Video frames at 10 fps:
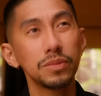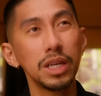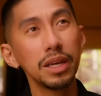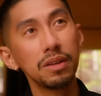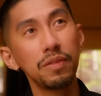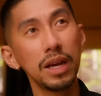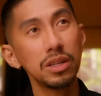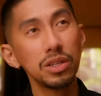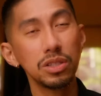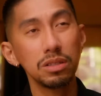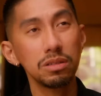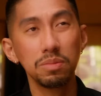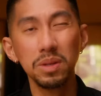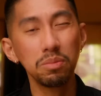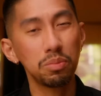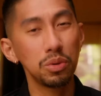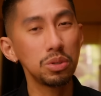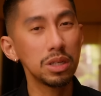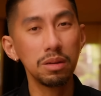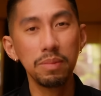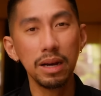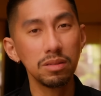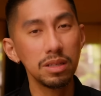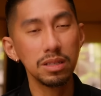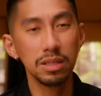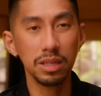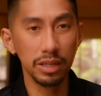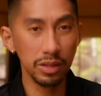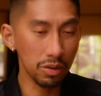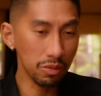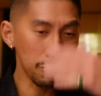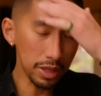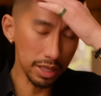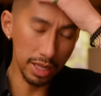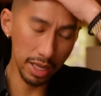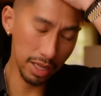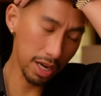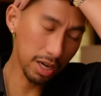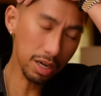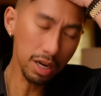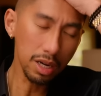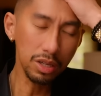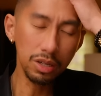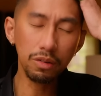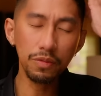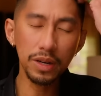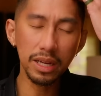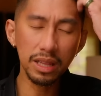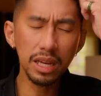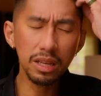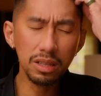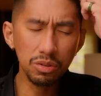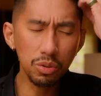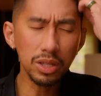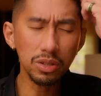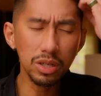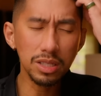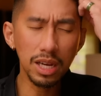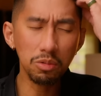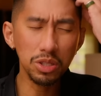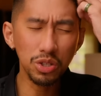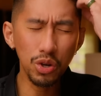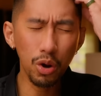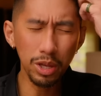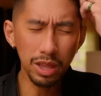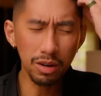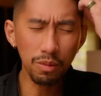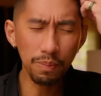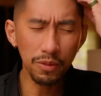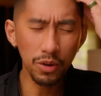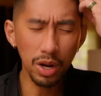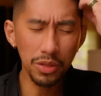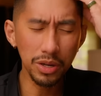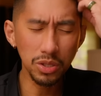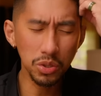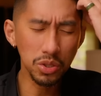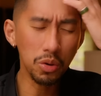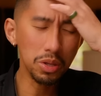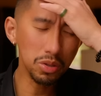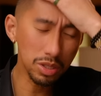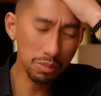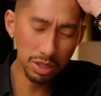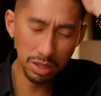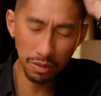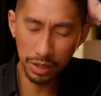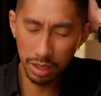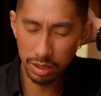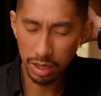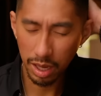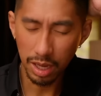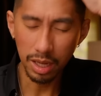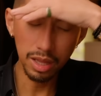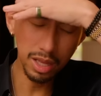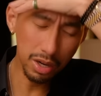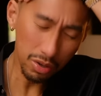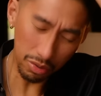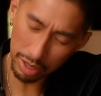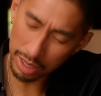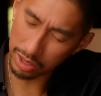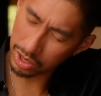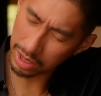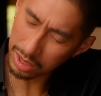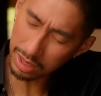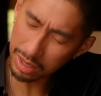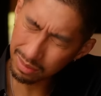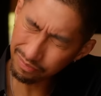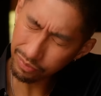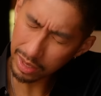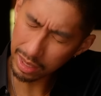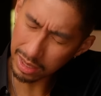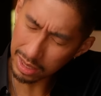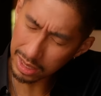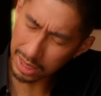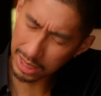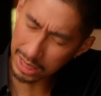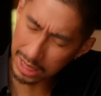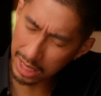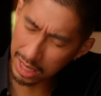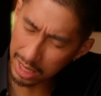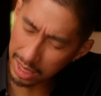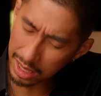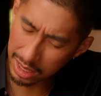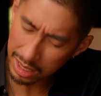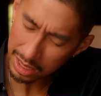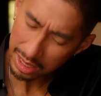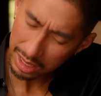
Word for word: taking advantage and just being brutal about this. It's like you don't feel that they care you don't feel like they do understand what you're going through. For others who's going through something difficult, they're really just um, let's just say